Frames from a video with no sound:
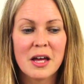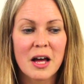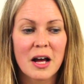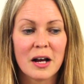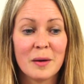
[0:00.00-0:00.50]

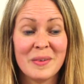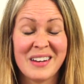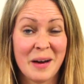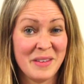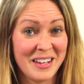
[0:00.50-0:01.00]
and not
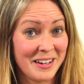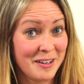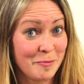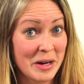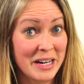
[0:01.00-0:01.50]
making enough
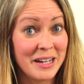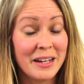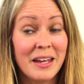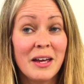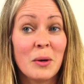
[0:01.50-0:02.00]
money
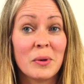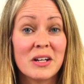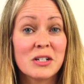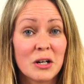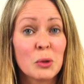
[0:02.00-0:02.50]
when I
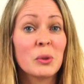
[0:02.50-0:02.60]
started